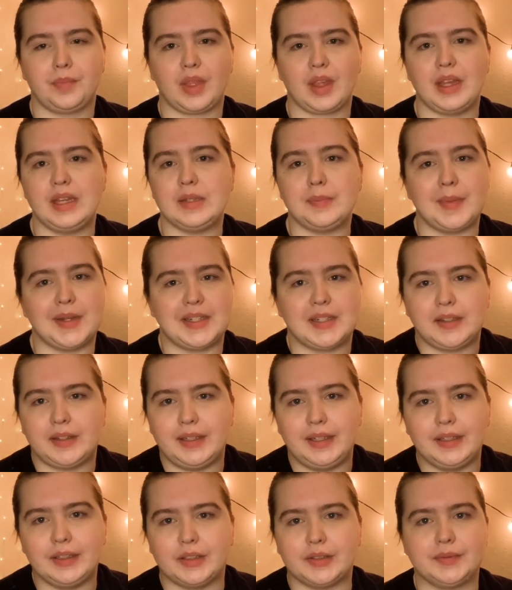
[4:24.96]
is
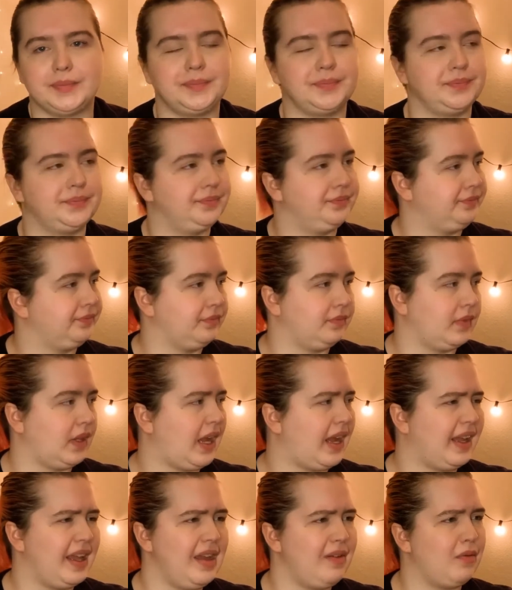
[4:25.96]
mentally ill.
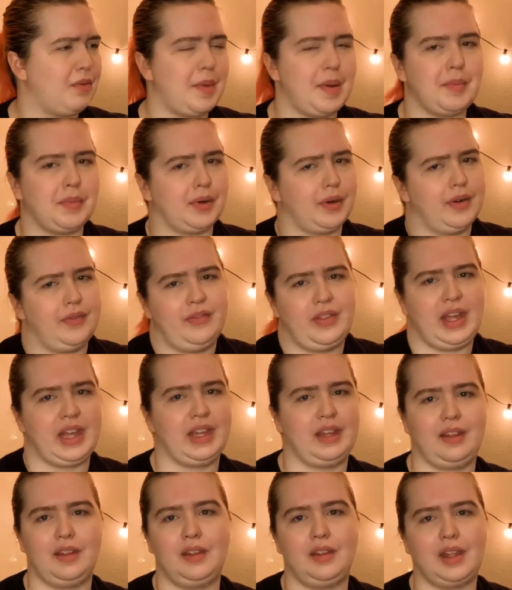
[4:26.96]
I can't remember if they
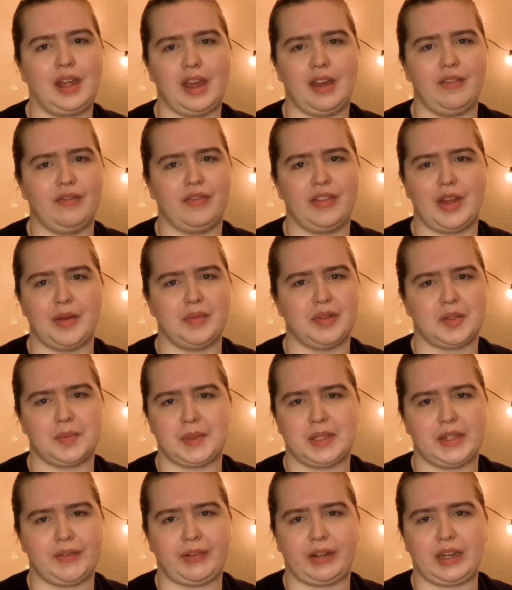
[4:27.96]
give them a
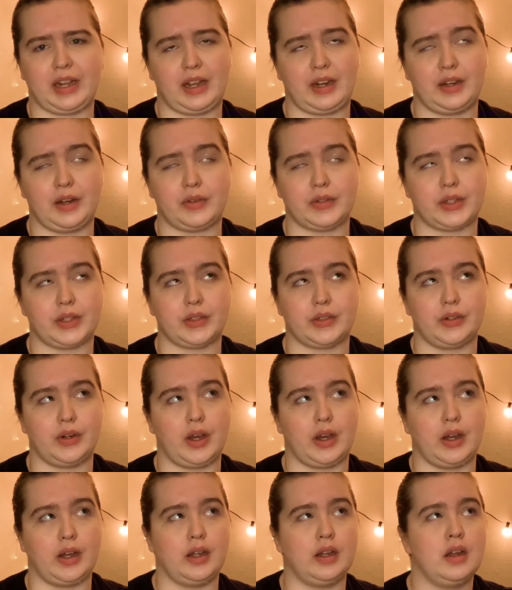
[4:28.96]
specific diagnosis or
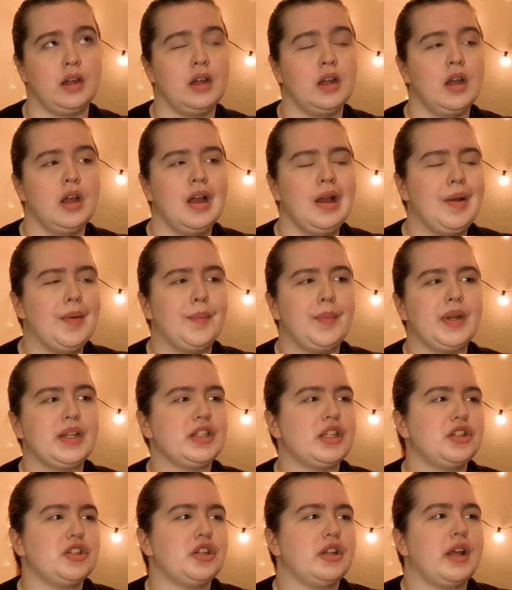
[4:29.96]
not, but
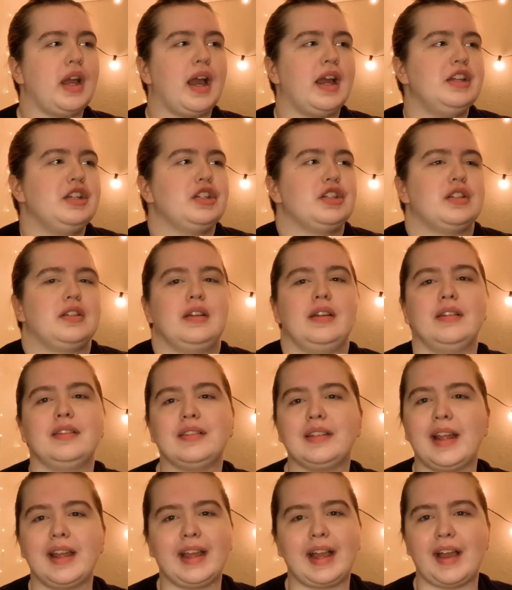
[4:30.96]
essentially I've
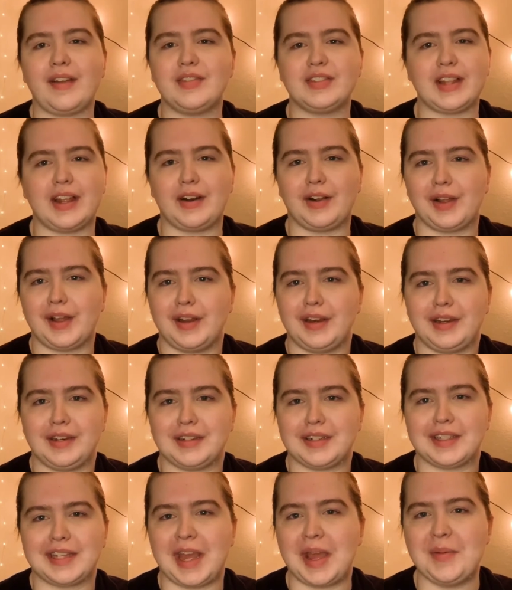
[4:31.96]
said all I need
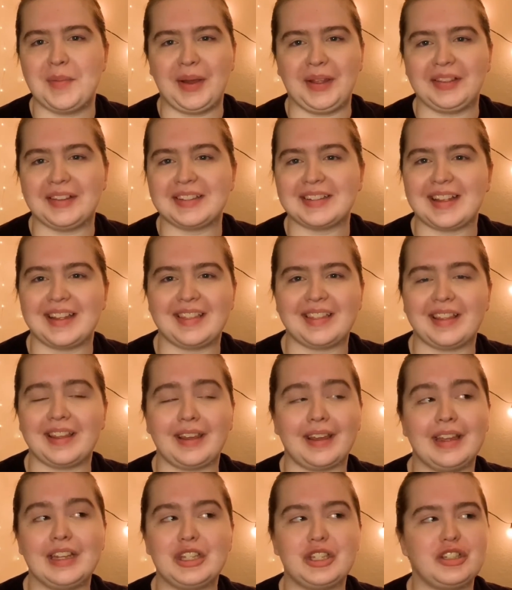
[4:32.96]
to say about this. I
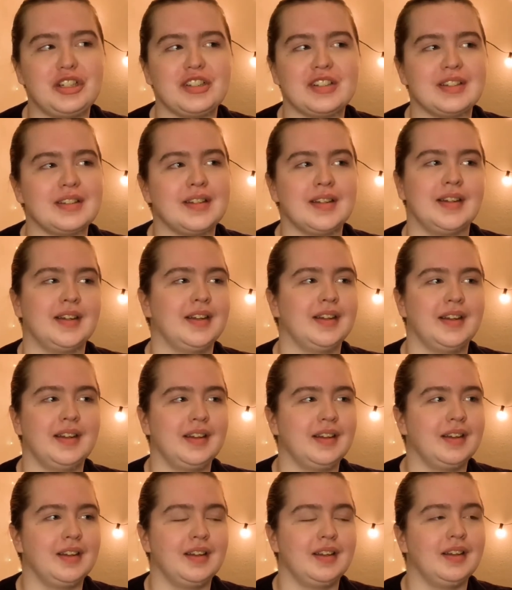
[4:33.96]
think it's just,
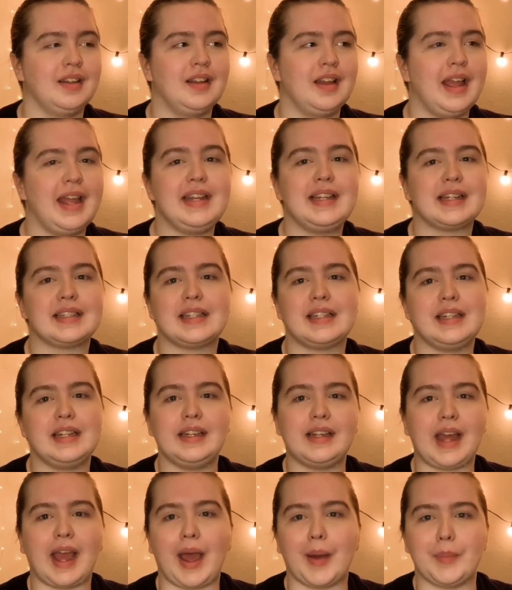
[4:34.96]
it doesn't
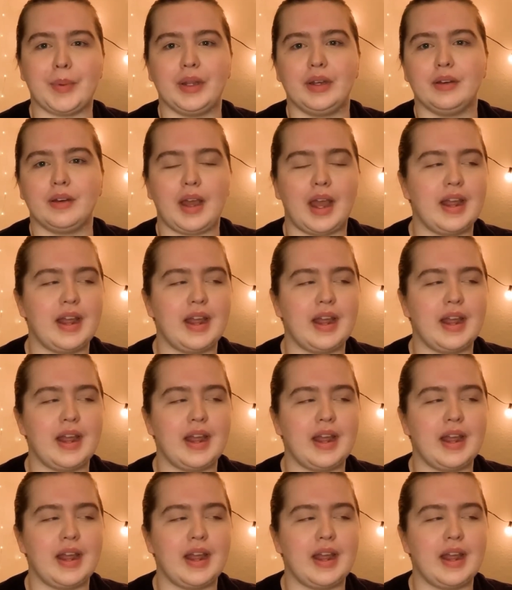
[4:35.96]
need to happen.